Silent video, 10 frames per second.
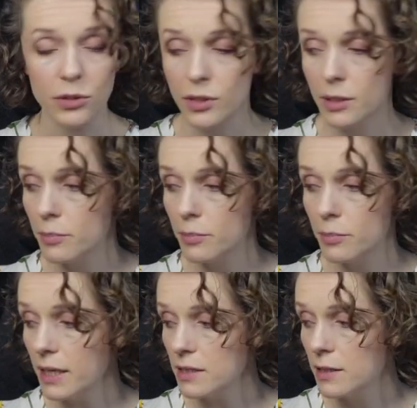to
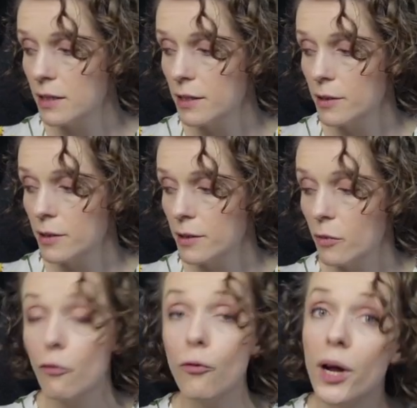complete
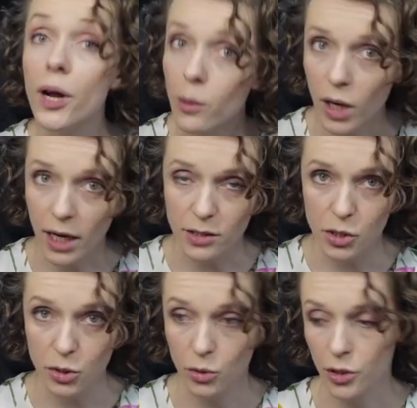41
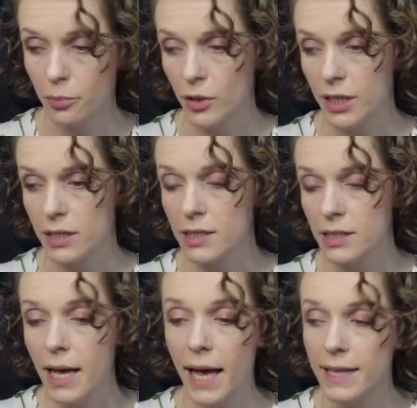story point.
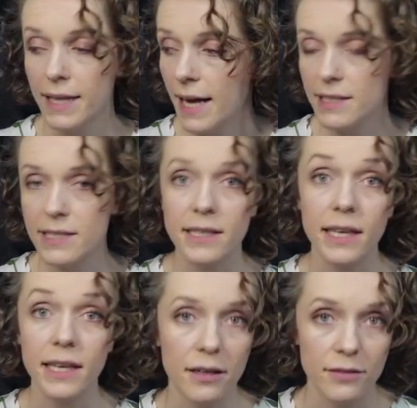And that is
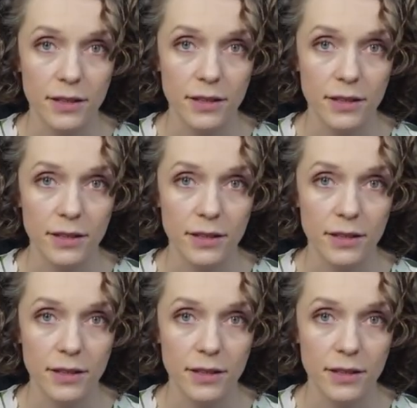the kind of the